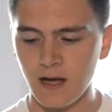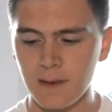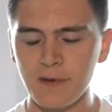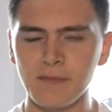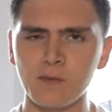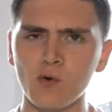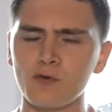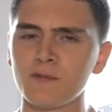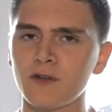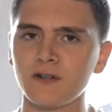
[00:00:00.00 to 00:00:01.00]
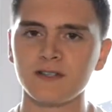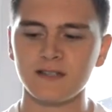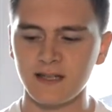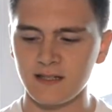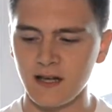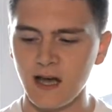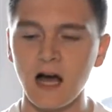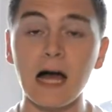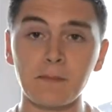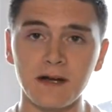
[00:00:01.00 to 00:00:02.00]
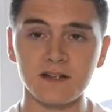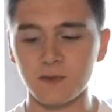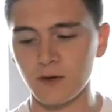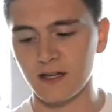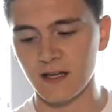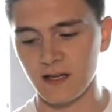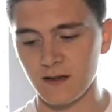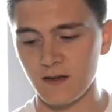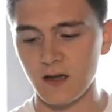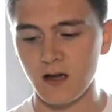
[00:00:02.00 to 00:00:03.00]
I put my Walkman on and said, I might as well kick it.